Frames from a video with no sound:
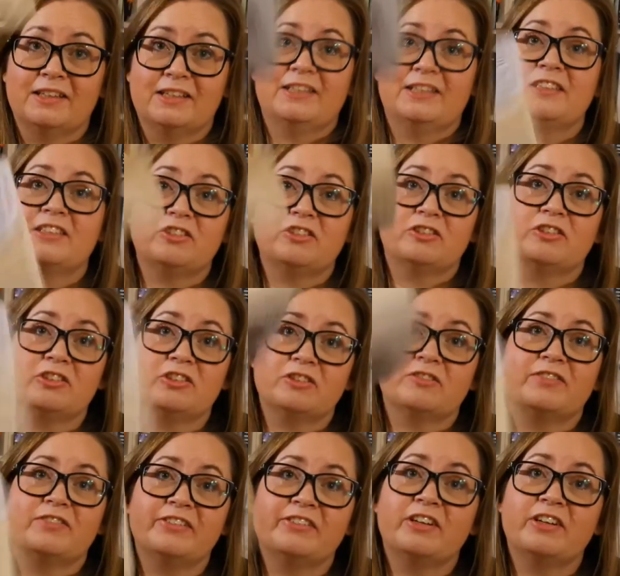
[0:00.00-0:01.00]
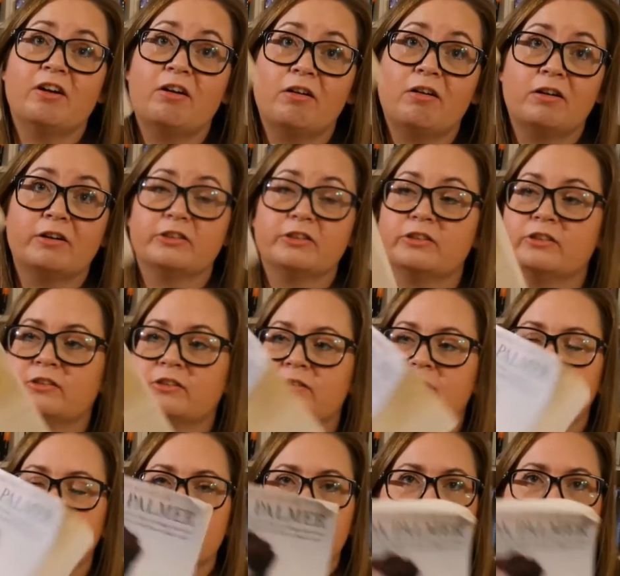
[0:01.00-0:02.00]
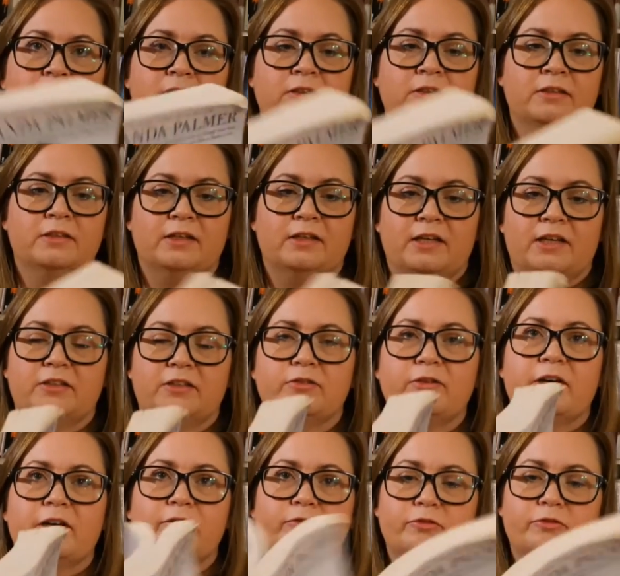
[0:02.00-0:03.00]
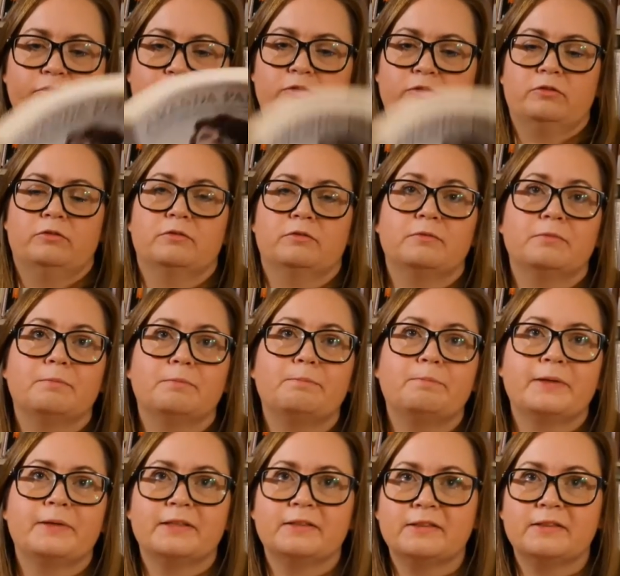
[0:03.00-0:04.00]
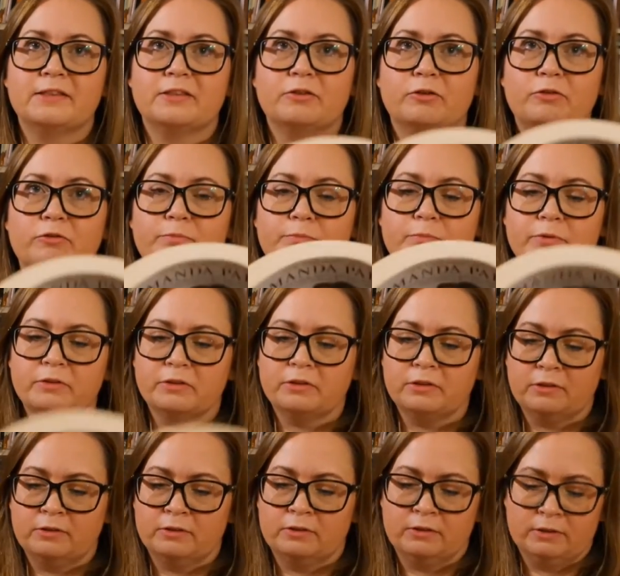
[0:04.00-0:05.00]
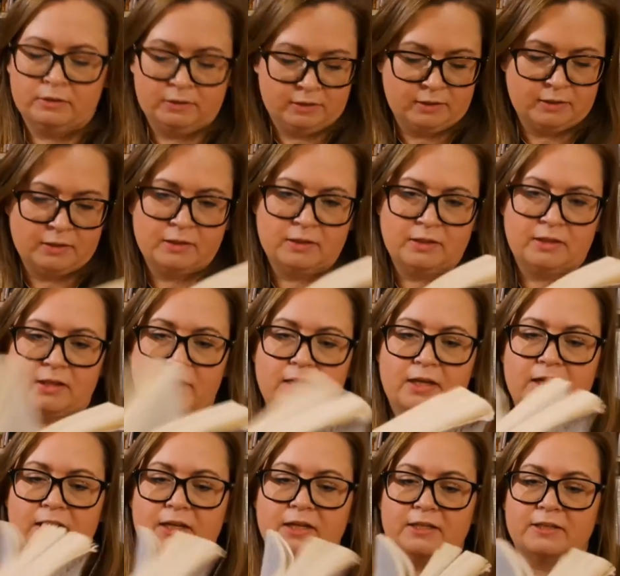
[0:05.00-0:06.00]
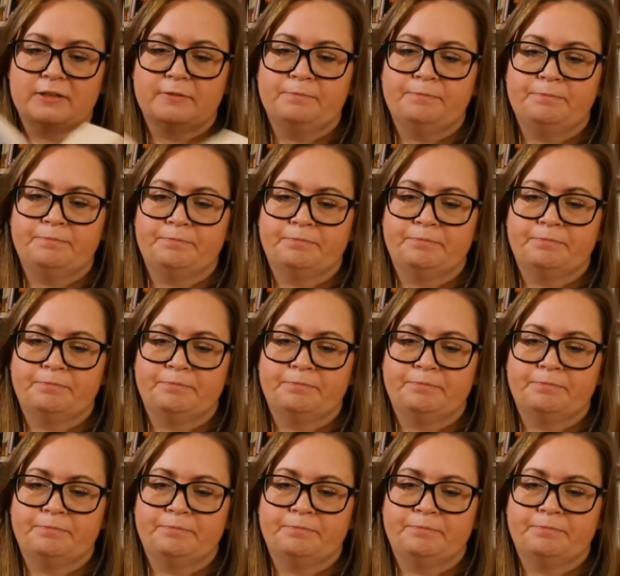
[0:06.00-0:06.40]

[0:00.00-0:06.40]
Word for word: it's just very hard and you have to bend it open and